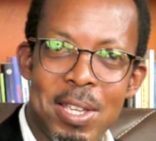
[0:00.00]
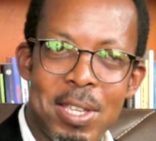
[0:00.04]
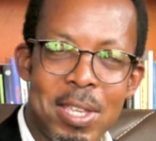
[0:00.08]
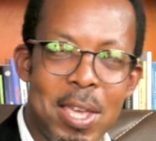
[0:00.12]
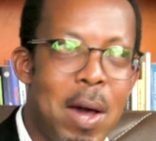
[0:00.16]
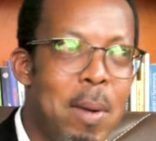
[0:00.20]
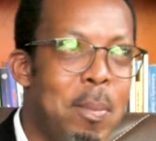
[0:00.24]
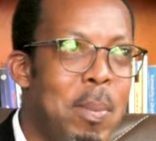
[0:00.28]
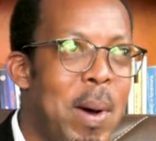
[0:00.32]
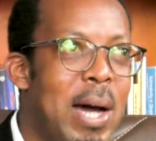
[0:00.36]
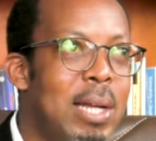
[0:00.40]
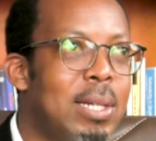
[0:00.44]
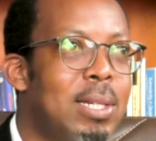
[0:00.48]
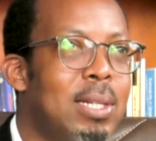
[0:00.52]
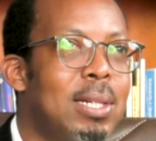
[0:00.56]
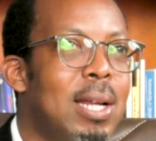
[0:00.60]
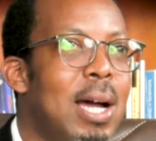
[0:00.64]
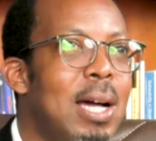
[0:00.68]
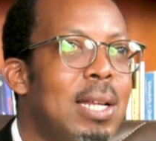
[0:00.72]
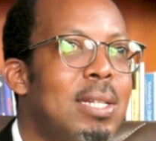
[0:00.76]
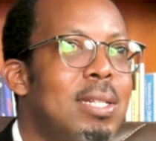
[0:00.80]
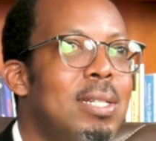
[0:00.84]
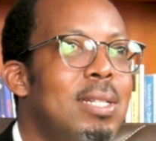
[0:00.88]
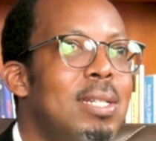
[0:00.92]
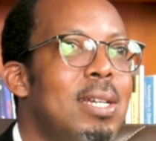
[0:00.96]
but
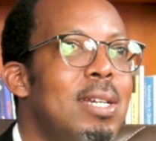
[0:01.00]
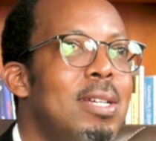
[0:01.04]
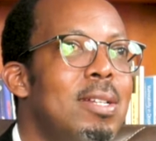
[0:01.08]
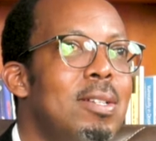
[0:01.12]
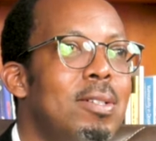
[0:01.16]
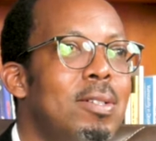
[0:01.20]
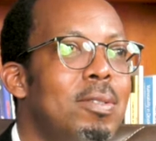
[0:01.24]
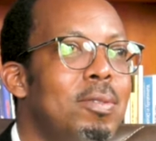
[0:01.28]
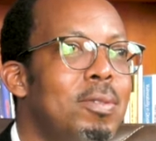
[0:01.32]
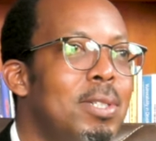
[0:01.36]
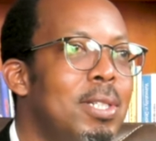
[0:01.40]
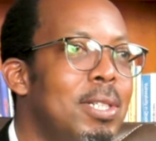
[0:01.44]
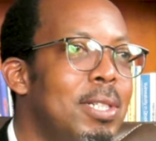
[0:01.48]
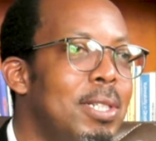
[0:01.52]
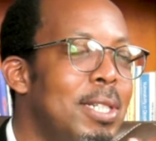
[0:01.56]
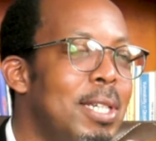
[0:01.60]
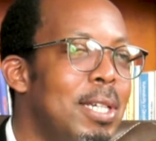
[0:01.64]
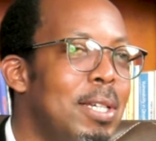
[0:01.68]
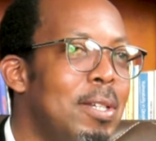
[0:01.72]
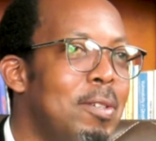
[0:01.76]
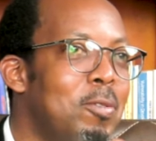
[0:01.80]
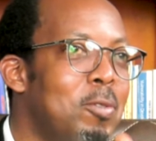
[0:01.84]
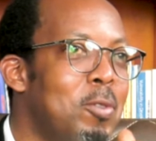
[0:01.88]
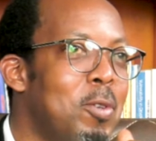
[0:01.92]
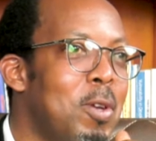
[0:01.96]
at the end of the
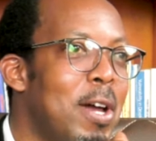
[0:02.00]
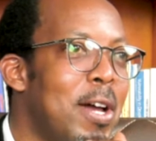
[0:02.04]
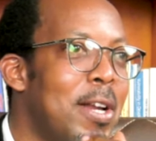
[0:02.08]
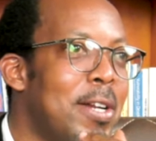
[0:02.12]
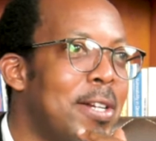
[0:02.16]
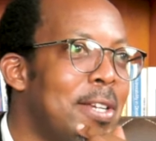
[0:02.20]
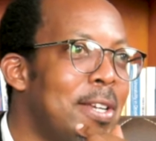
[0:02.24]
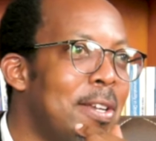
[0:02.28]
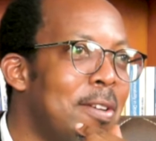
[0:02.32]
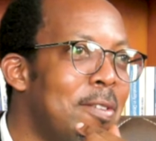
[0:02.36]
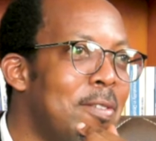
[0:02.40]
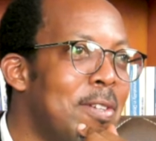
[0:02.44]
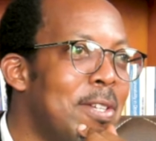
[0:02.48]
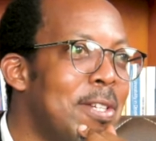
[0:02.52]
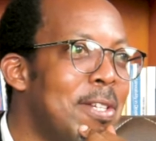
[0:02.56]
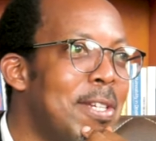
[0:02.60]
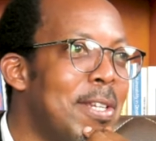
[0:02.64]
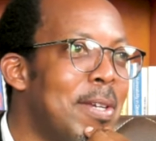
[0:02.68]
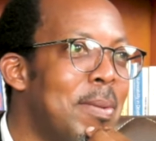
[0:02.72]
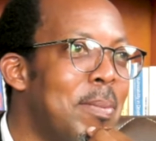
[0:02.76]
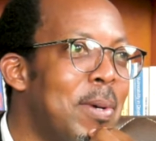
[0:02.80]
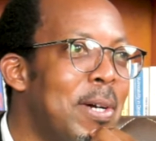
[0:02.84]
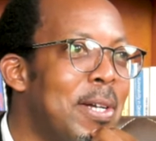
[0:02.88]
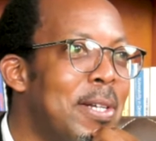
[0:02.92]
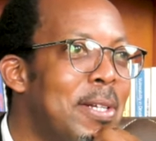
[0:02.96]
day, if you are given
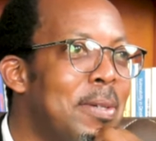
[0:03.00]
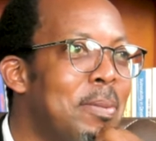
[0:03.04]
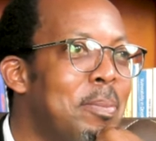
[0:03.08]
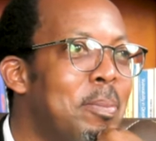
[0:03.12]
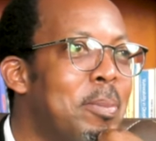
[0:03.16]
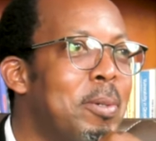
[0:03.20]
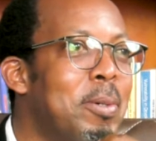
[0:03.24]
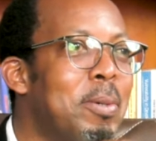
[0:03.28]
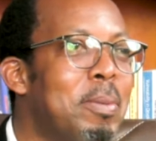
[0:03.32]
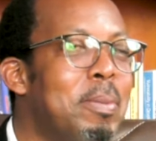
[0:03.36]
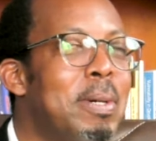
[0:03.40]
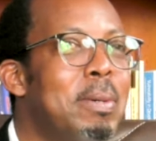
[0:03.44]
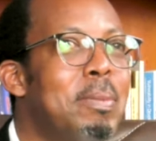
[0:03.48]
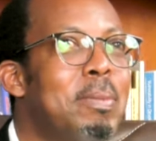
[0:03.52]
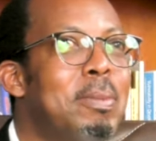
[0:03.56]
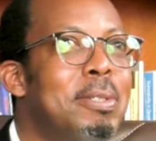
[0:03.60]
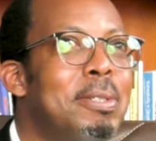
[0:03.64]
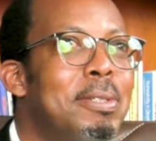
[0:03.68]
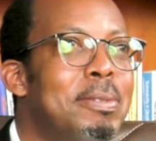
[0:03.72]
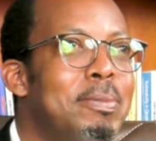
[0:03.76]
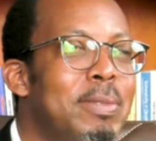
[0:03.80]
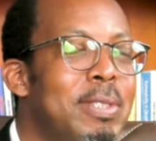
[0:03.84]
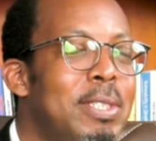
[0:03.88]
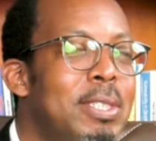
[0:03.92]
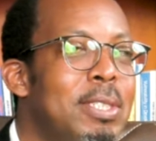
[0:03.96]
the money, probably